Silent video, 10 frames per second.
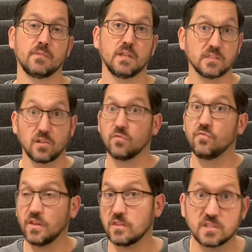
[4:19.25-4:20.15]
Does it
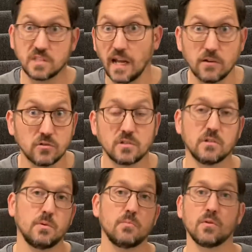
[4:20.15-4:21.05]
fit the standards of
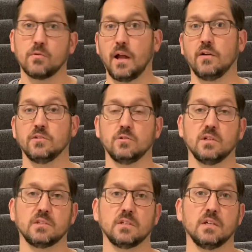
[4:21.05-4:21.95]
the people around you?
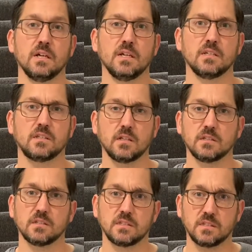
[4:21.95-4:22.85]
Does
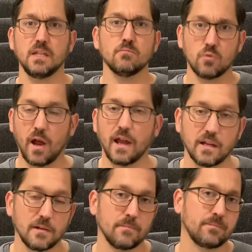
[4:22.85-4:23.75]
it seem right?
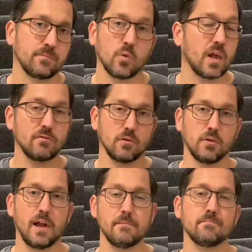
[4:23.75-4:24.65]
And whatever,
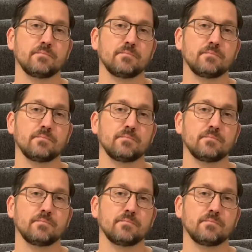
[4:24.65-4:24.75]
right?